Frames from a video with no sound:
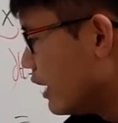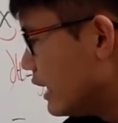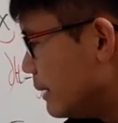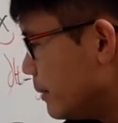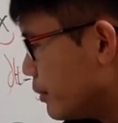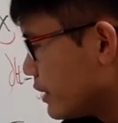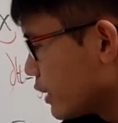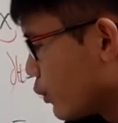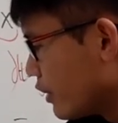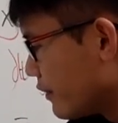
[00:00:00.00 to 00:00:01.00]
Let me put down the
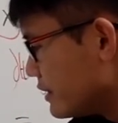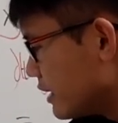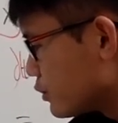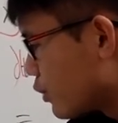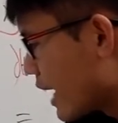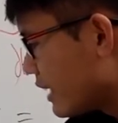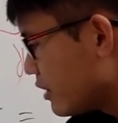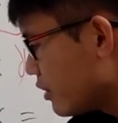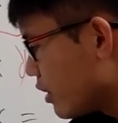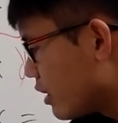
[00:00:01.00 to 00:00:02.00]
1 over 6 right
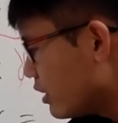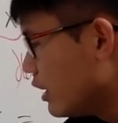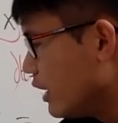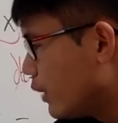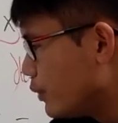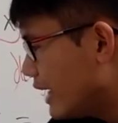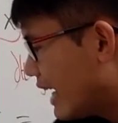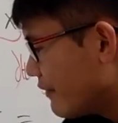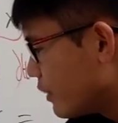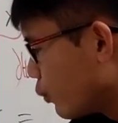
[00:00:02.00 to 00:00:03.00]
here, and we
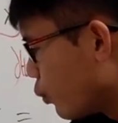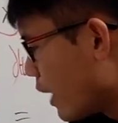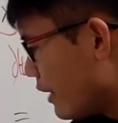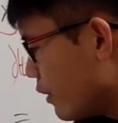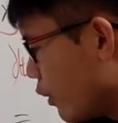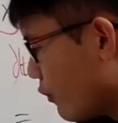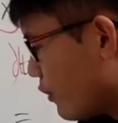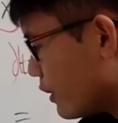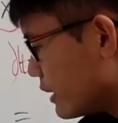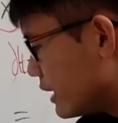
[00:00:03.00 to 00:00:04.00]
have the 1
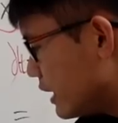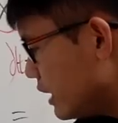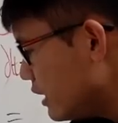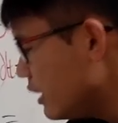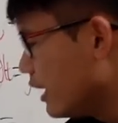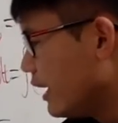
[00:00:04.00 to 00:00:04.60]
over t,